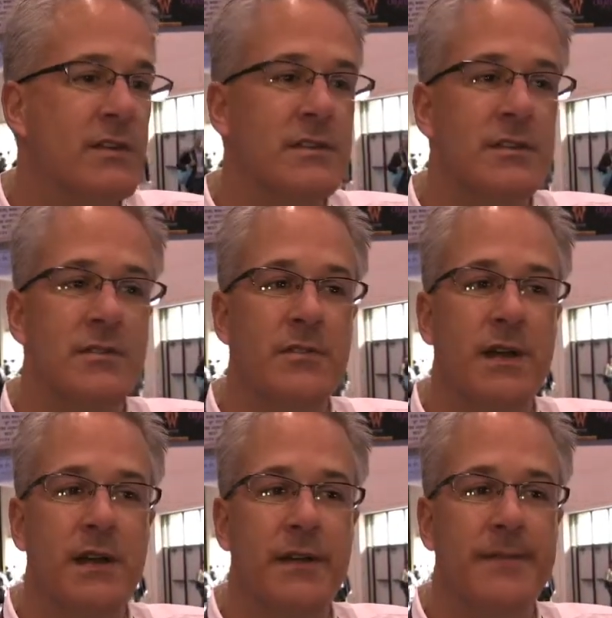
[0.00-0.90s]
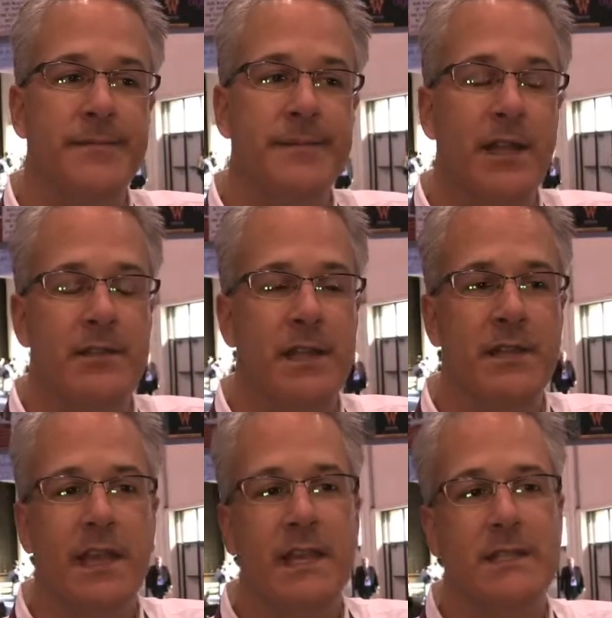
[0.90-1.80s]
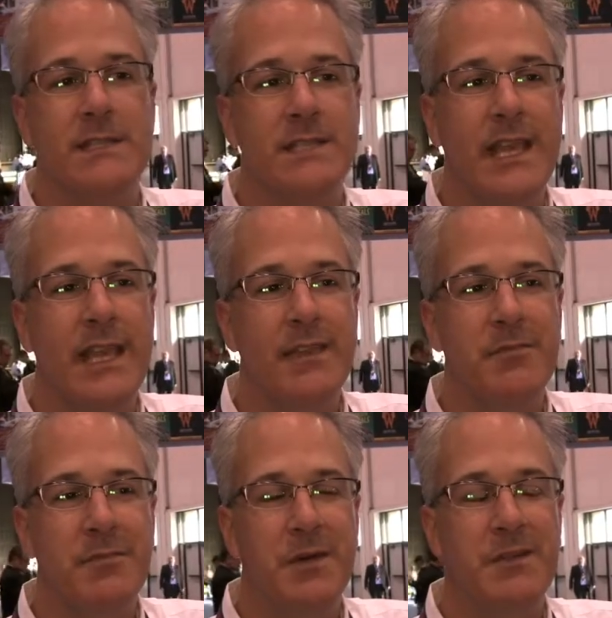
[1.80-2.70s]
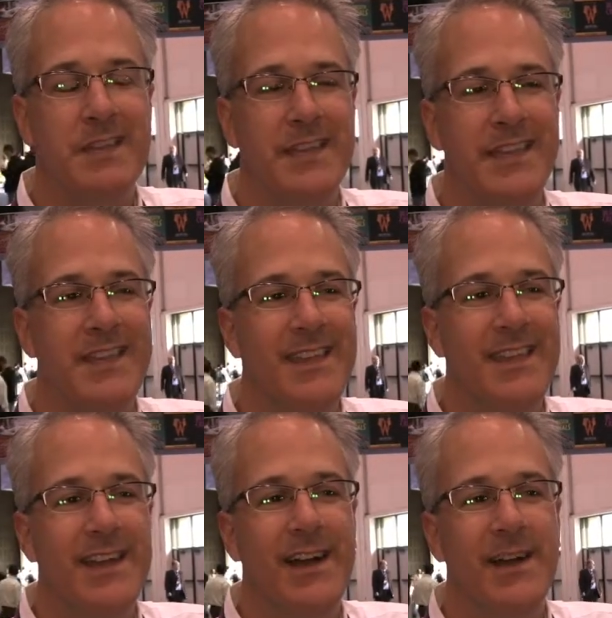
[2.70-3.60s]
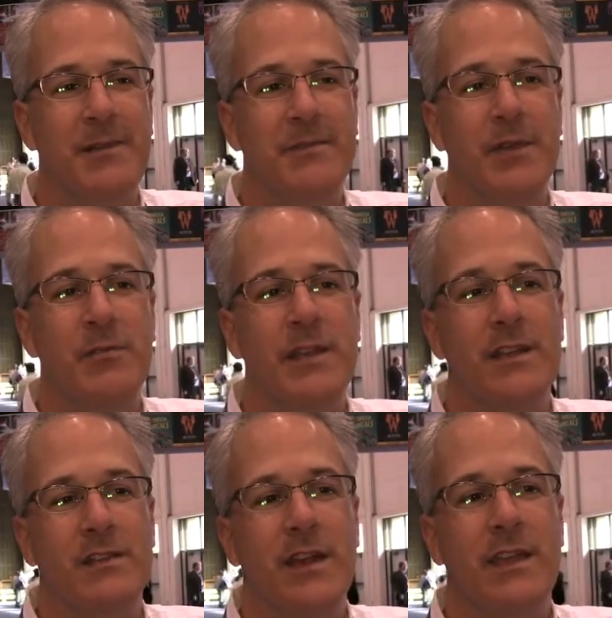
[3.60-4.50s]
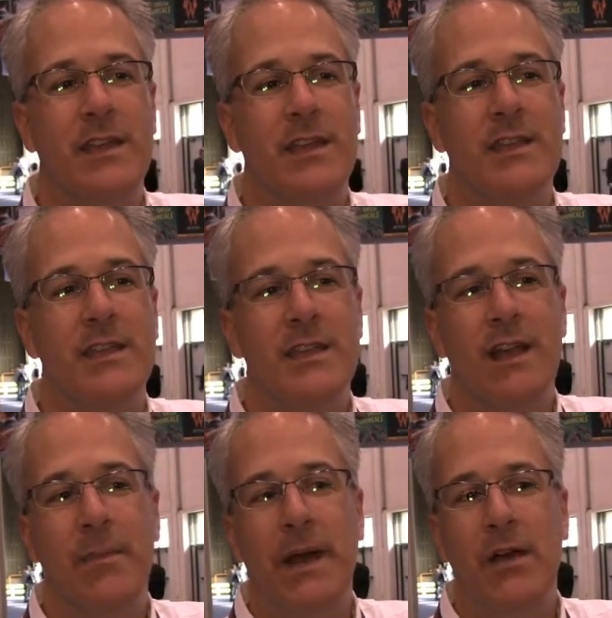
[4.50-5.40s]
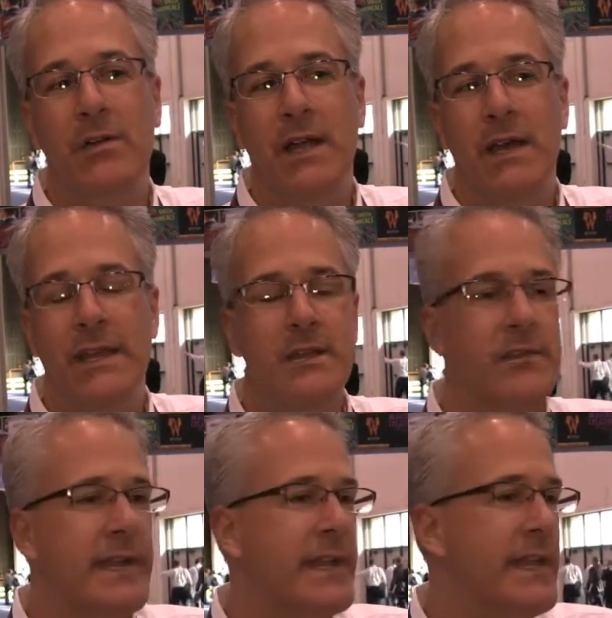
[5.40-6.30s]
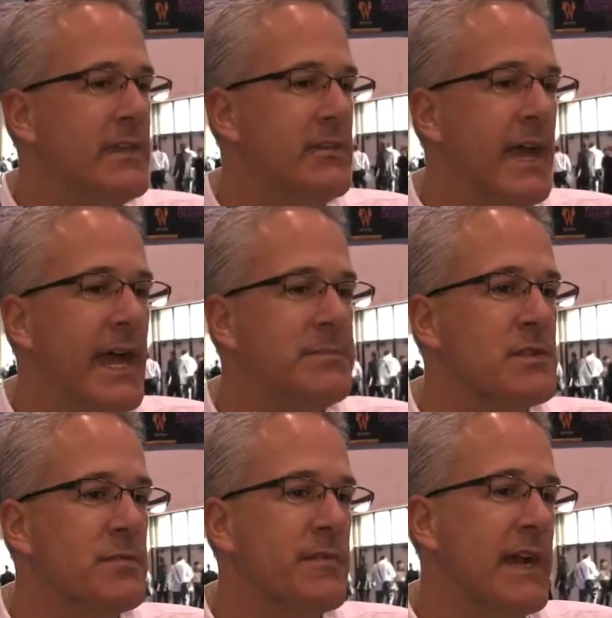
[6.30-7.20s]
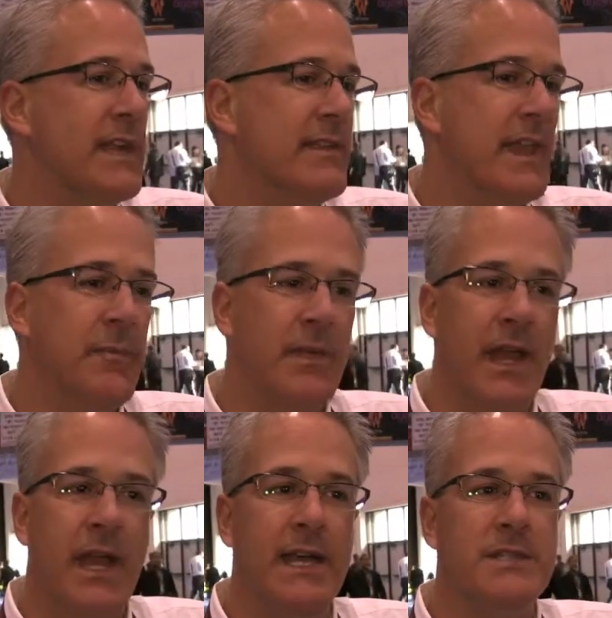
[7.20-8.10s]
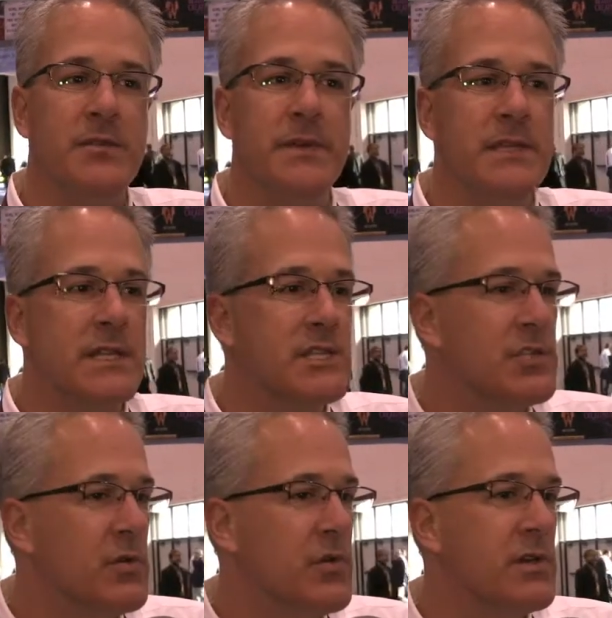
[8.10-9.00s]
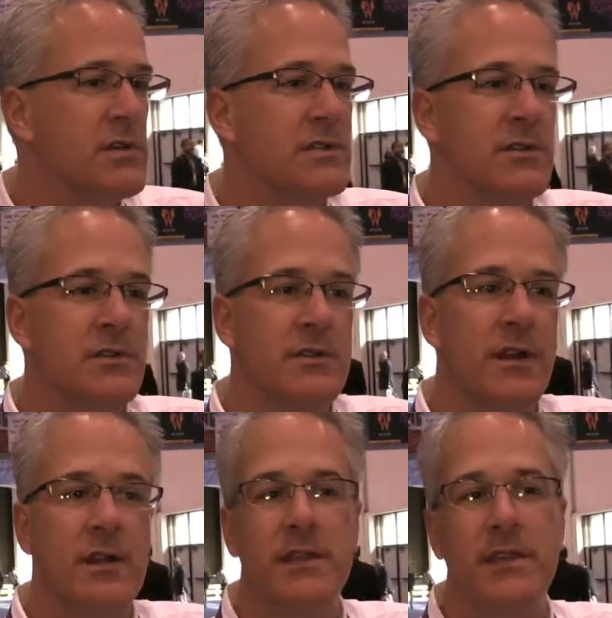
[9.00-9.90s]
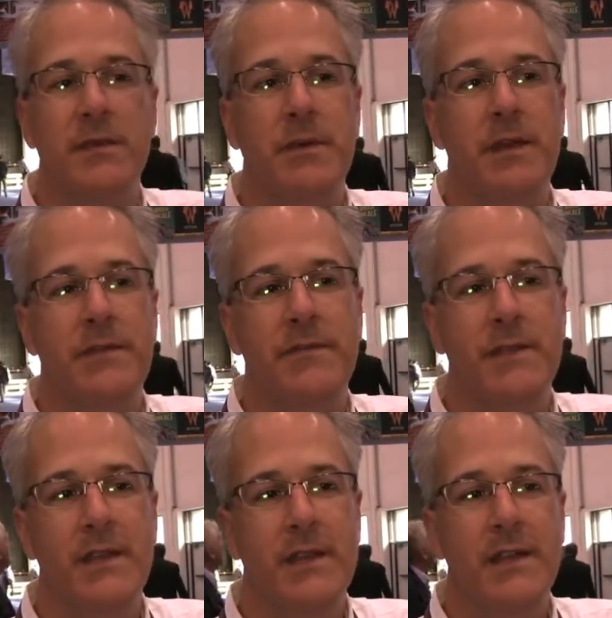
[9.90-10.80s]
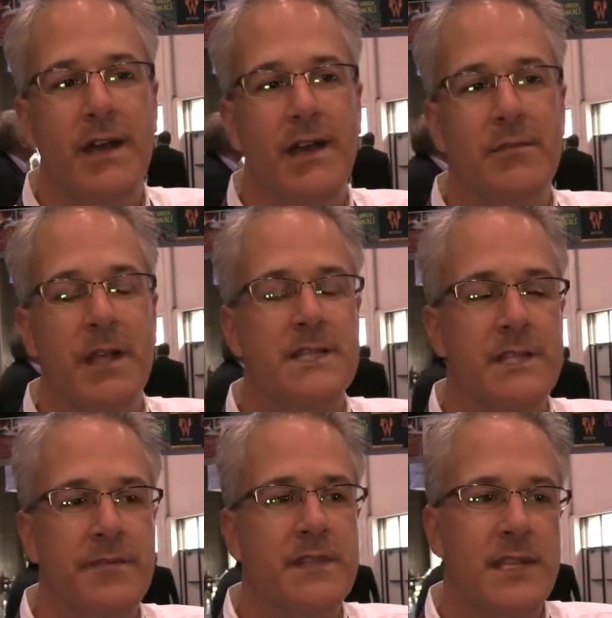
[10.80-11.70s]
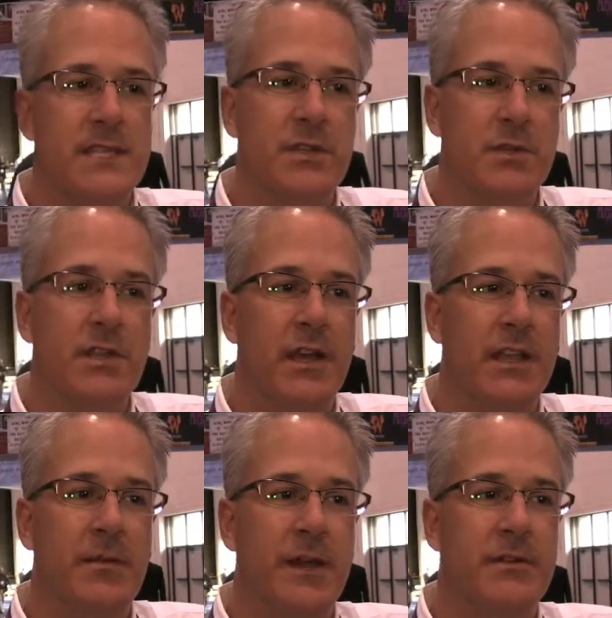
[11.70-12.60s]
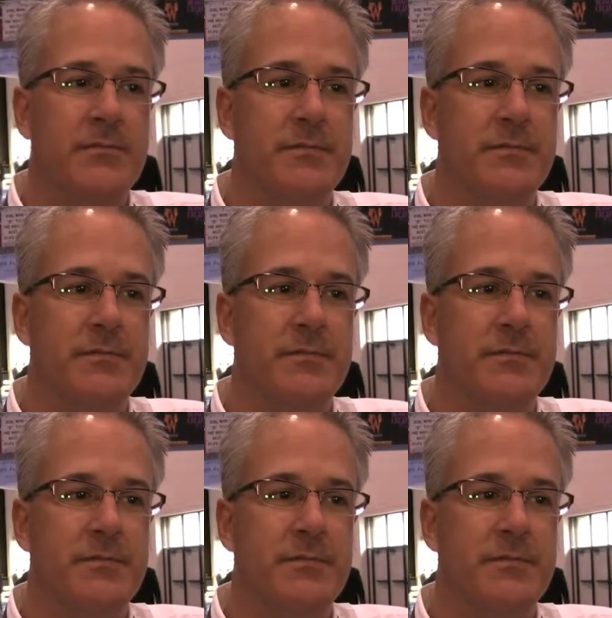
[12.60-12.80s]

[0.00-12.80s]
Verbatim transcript: To um, you know, nothing I can say publicly um, that we are talking about uh, integrating either apps or providing the APIs or building stores or all of the above. Um, lots of different things that we're talking about.